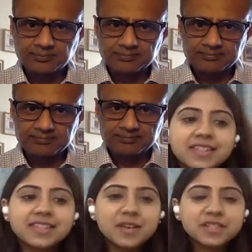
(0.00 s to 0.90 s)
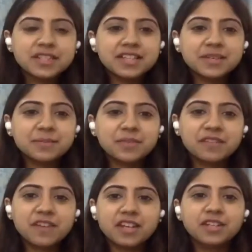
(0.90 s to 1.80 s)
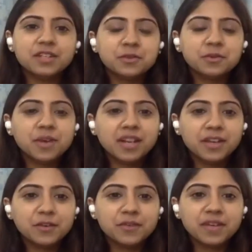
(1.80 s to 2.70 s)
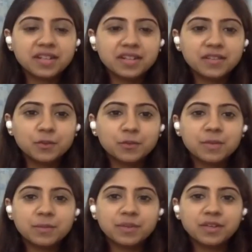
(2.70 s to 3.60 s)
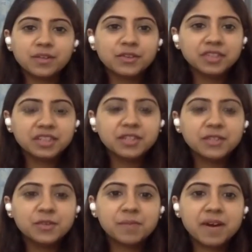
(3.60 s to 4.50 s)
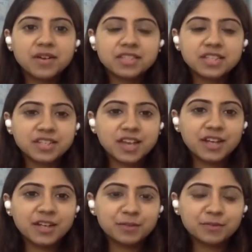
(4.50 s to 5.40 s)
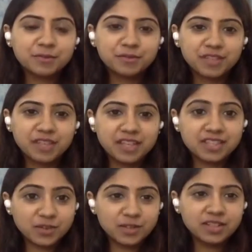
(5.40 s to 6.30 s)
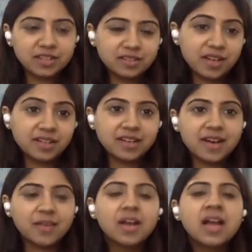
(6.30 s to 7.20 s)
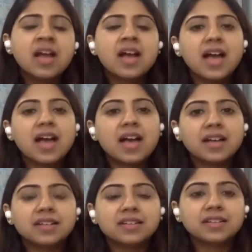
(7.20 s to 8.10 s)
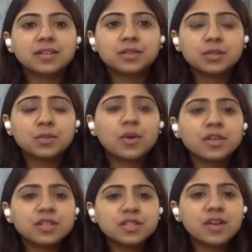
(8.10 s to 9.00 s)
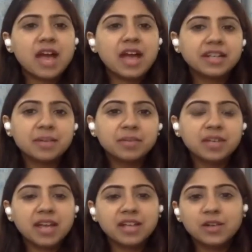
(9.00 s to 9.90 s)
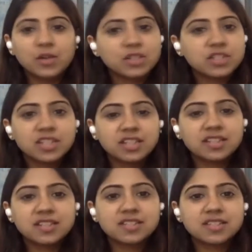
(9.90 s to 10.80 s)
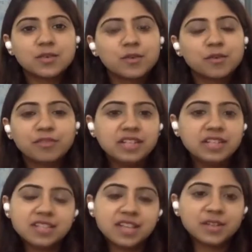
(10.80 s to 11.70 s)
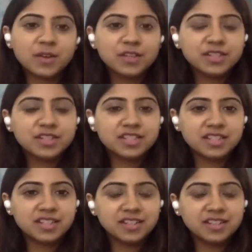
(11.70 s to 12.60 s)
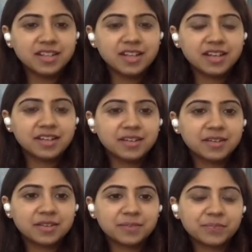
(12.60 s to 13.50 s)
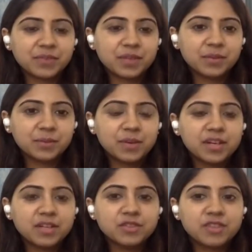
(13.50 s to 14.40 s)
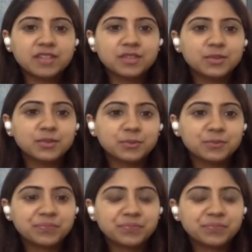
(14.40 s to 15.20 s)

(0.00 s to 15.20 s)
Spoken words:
Right. It sounds like something very new and innovative. People don't really know about such kind of things right now. And so what is the idea behind launching this Corefield Technologies Day? Like, what are you trying to do?